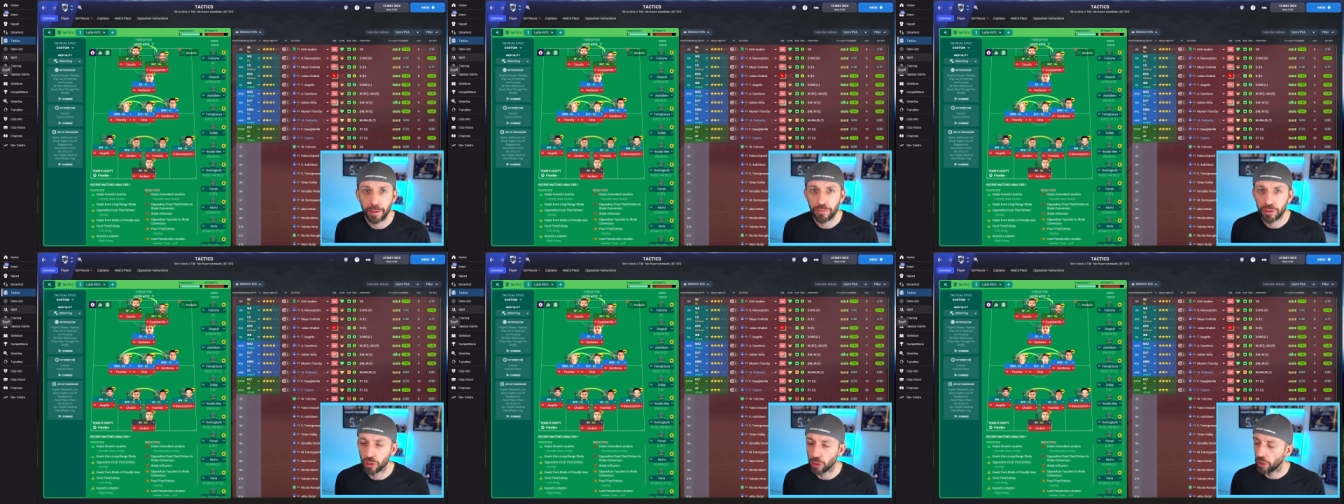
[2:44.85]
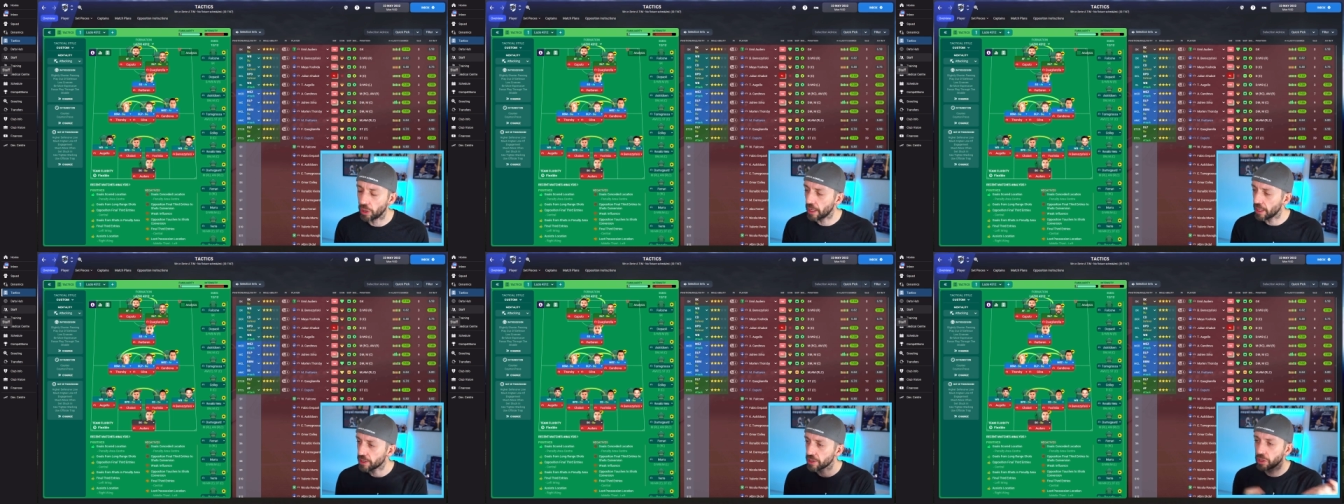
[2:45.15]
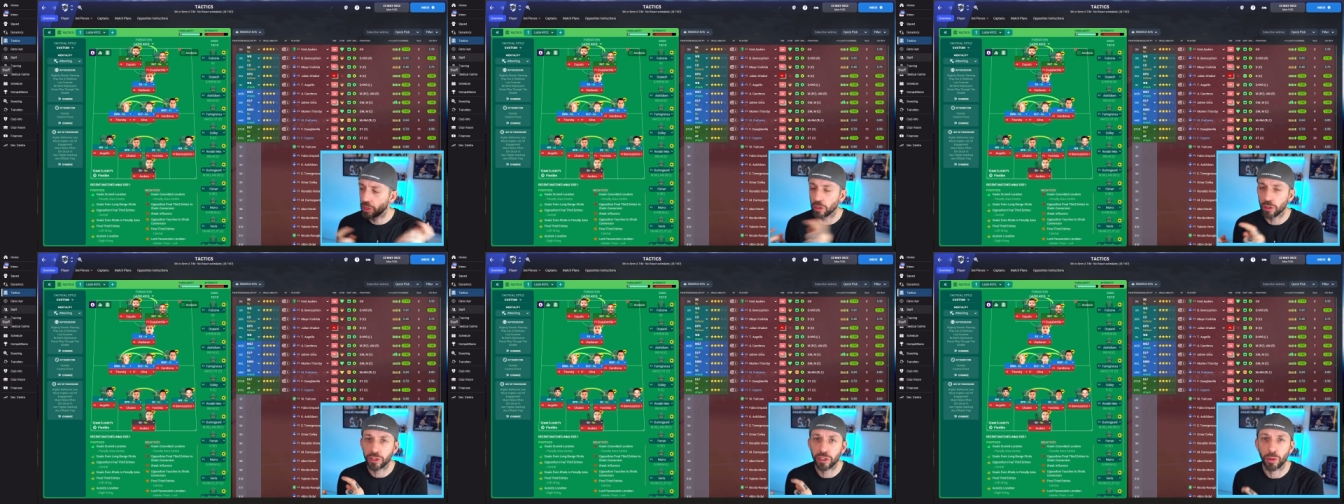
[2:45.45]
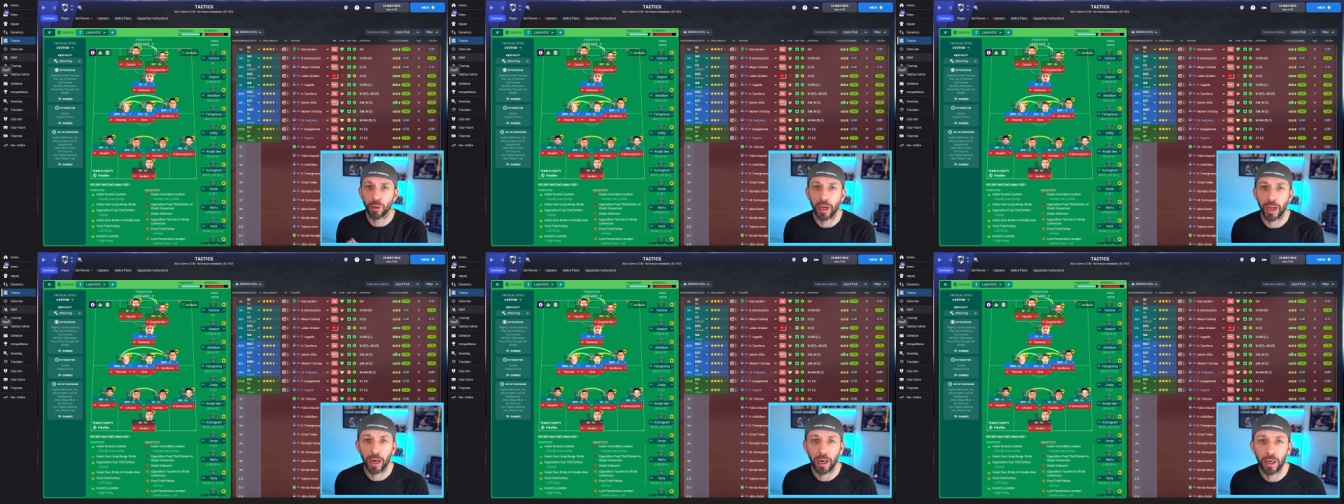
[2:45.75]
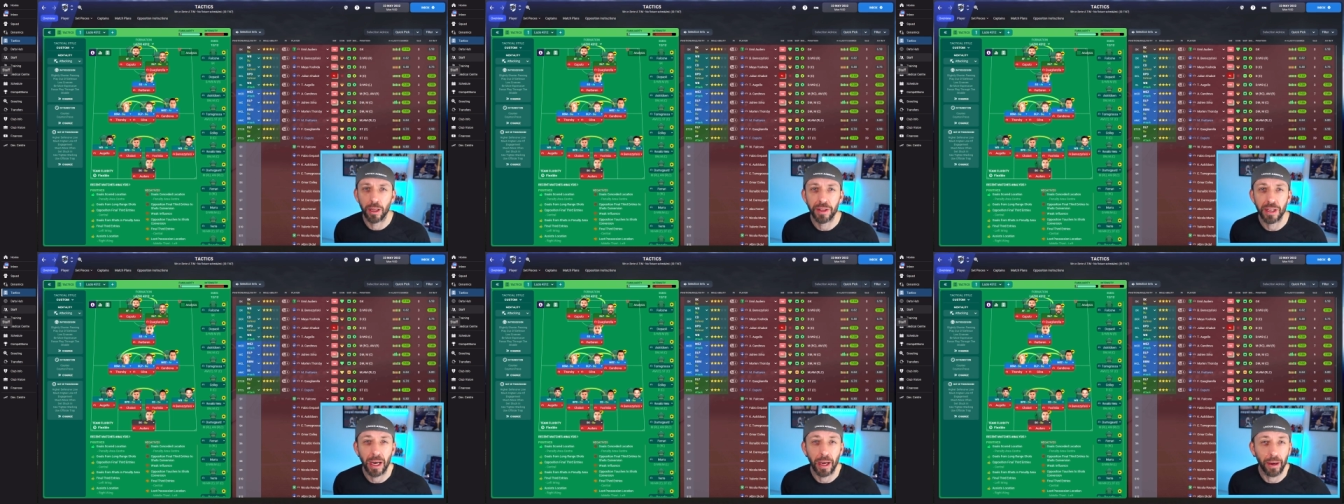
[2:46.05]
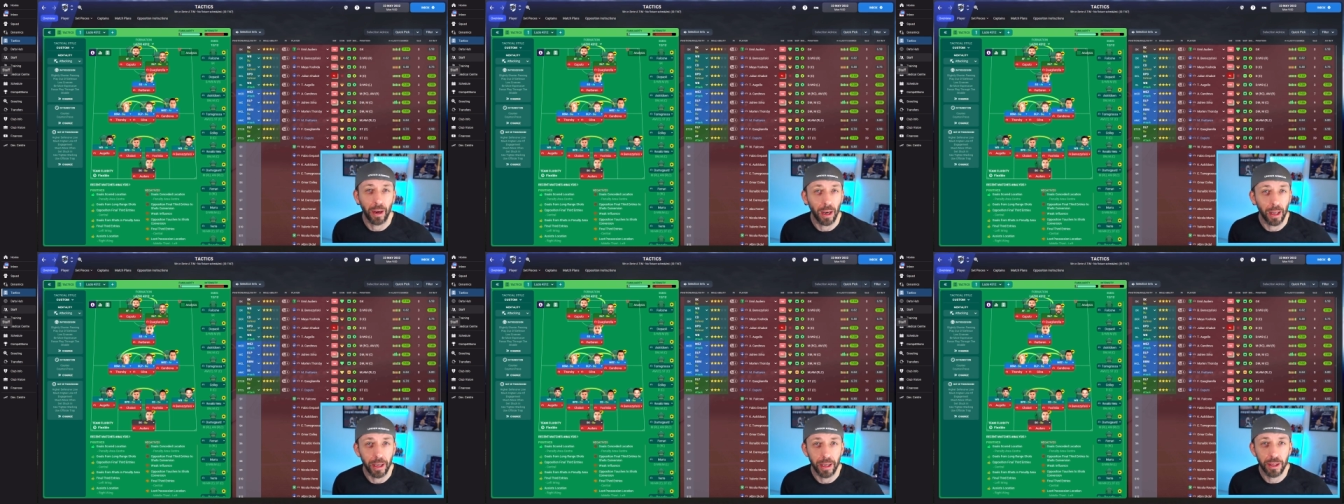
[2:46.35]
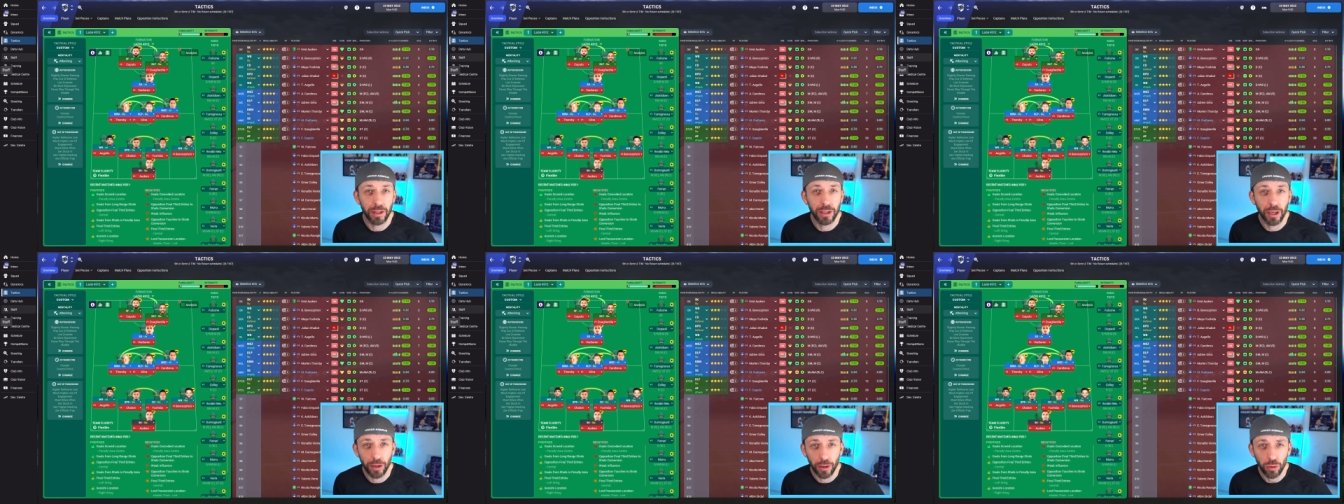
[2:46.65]
So let's go to England and League
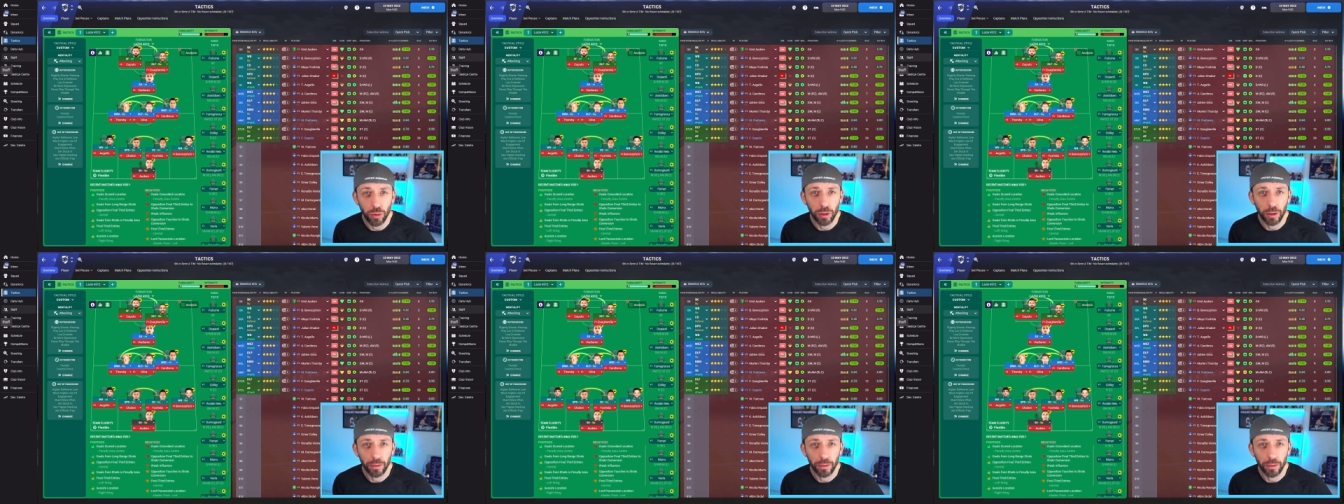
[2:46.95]
2.